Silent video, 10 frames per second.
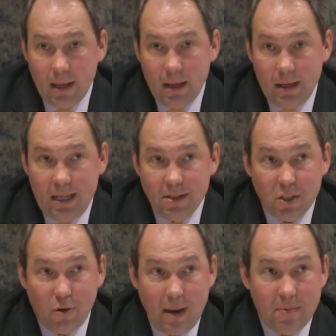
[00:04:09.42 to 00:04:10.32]
he
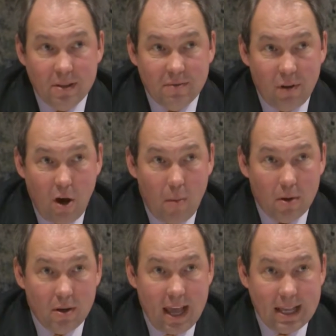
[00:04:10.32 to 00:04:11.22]
described this
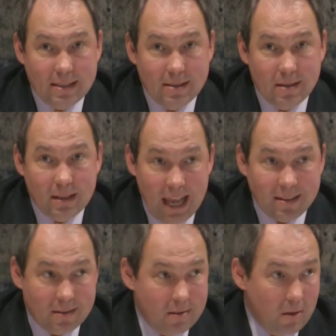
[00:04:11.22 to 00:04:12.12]
phenomenon as,
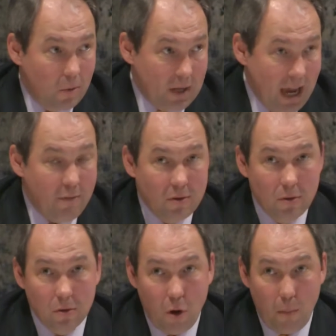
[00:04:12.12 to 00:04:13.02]
yes, we have
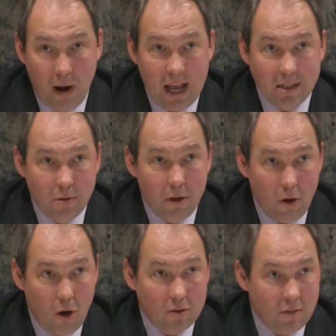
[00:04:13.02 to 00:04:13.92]
to comply to the
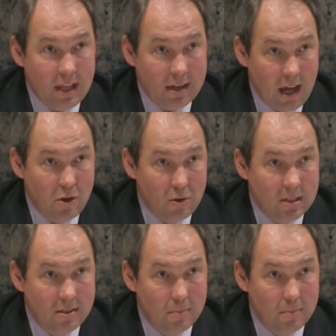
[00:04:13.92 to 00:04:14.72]
laws of that country,